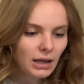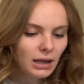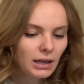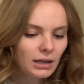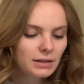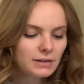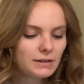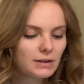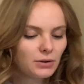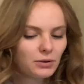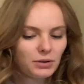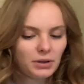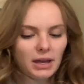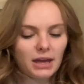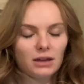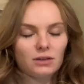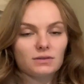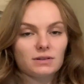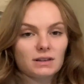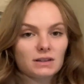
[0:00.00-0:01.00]
So you can't
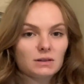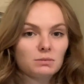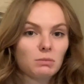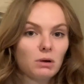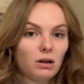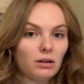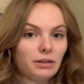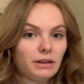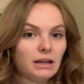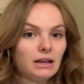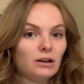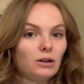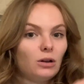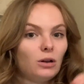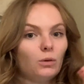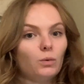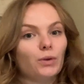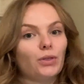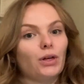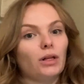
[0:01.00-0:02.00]
use a small needle
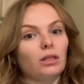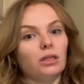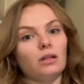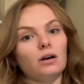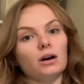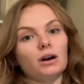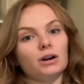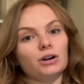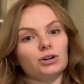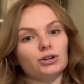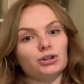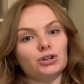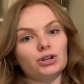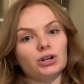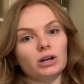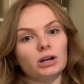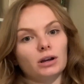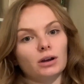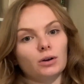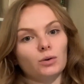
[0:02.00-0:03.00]
with a large
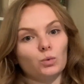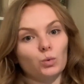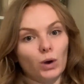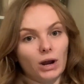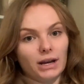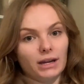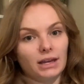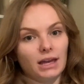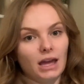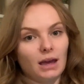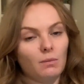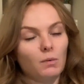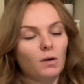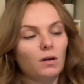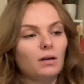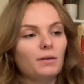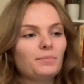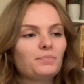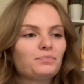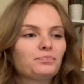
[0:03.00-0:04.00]
red
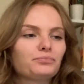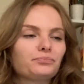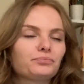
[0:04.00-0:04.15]
cable,